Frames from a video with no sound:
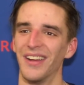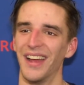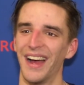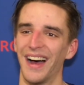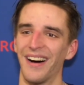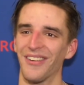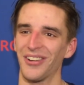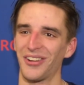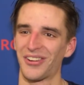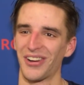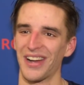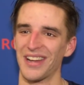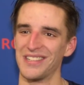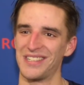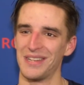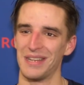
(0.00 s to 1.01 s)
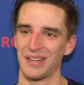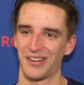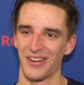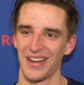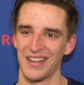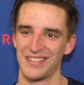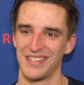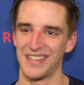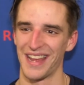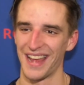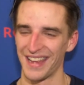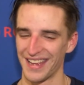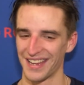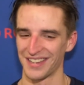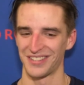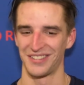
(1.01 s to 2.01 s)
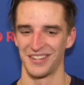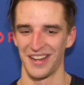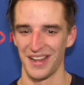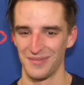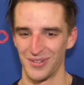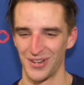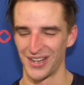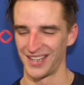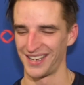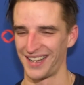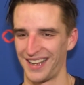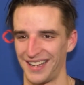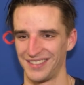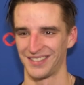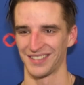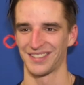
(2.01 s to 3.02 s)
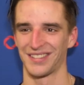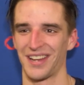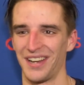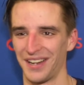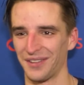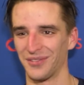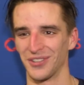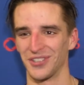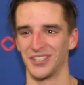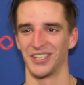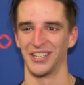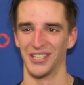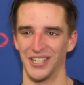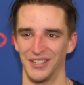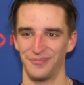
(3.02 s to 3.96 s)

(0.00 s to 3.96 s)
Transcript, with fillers: yeah, a little crazy day yesterday, but it's exciting for sure.